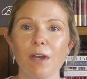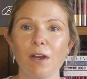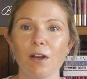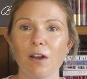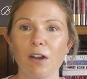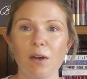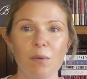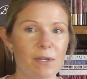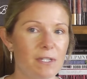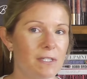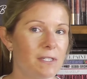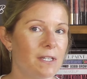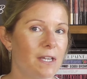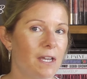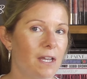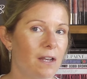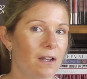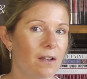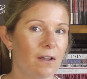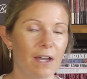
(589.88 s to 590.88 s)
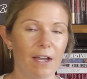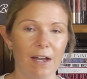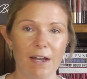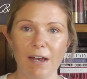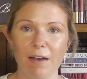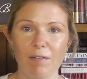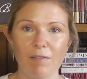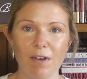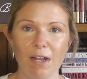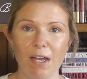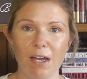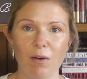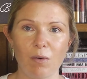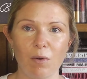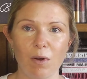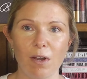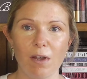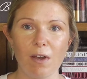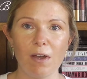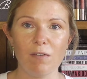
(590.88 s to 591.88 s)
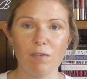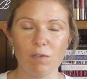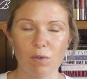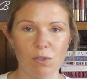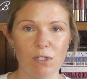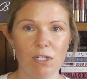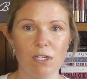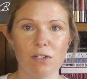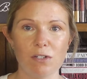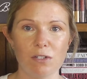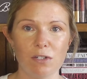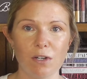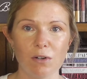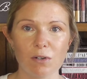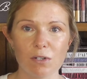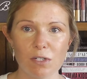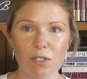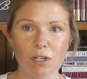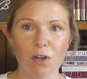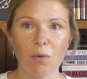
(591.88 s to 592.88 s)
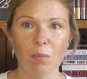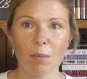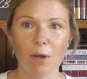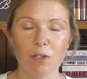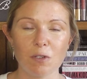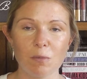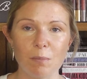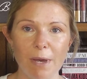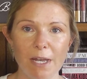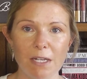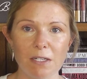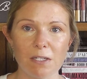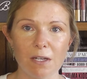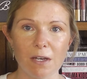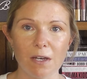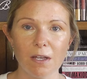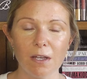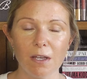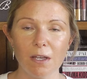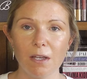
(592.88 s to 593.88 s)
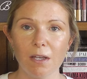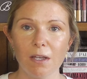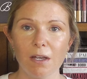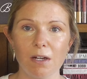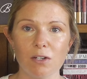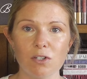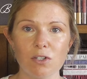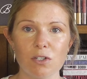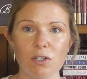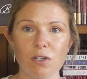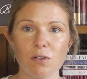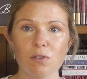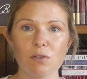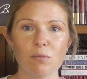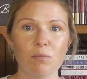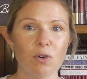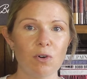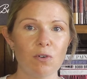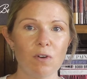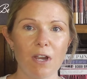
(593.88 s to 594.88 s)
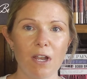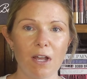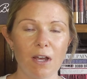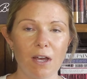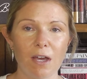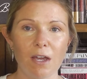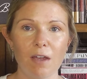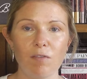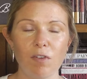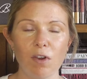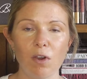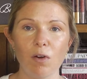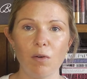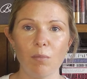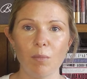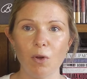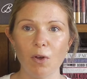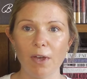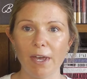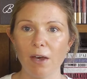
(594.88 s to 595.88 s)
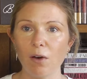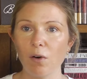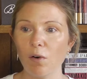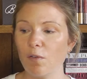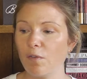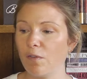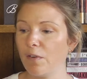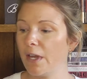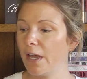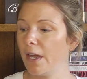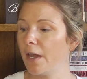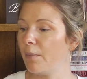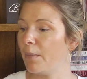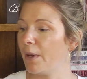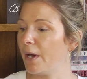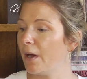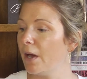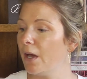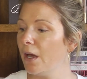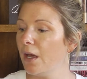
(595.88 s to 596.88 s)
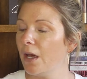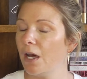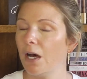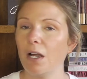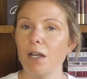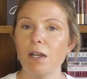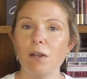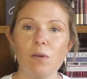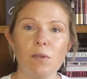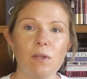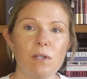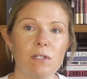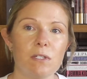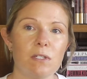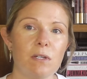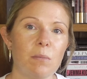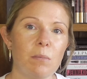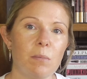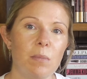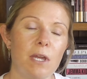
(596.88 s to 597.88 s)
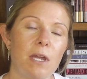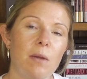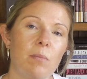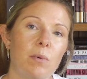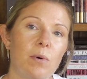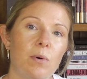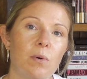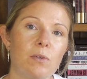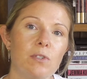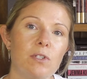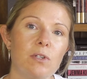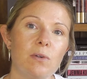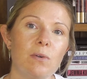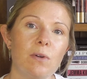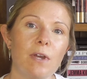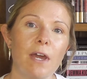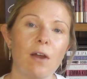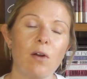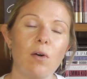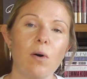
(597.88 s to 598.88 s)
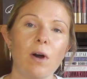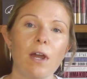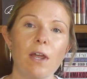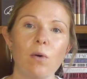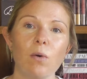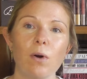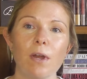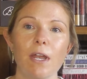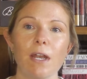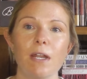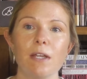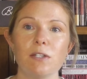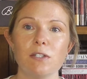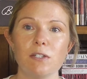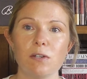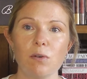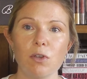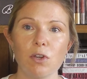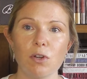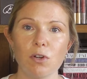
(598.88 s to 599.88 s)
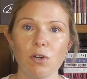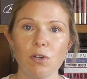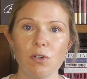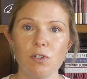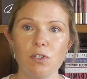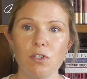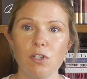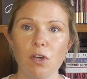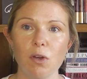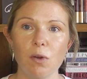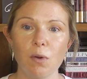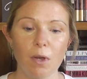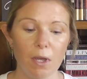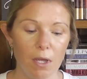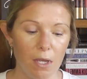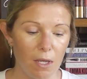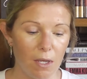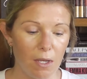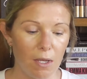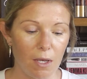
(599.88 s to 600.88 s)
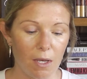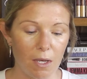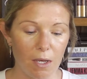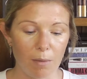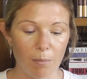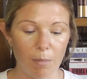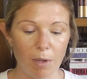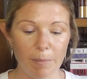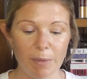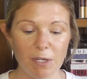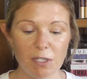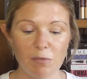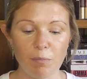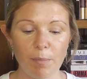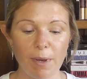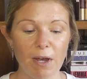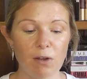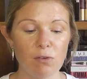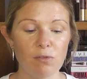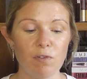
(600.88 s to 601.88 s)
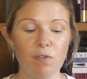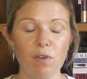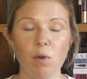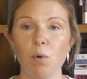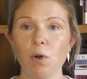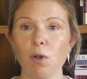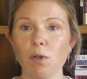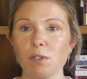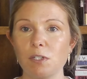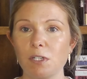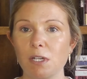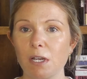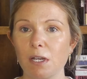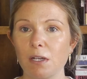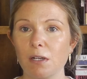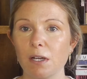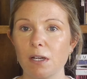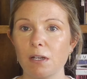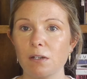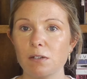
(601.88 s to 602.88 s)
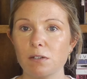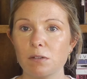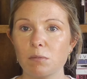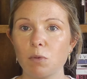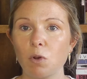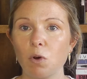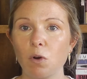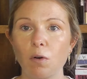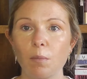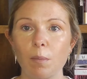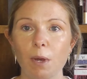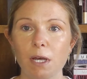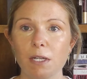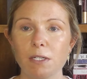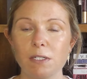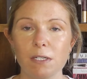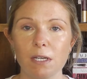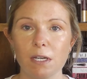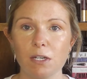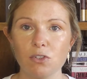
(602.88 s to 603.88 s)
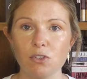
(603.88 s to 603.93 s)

glowy skin like I have now, and I thought it just looked so much better. I just looked more alive, a lot more healthy, but I know that some people do get quite oily, so you could do a bit of powder if you wanted, like some Laura Mercier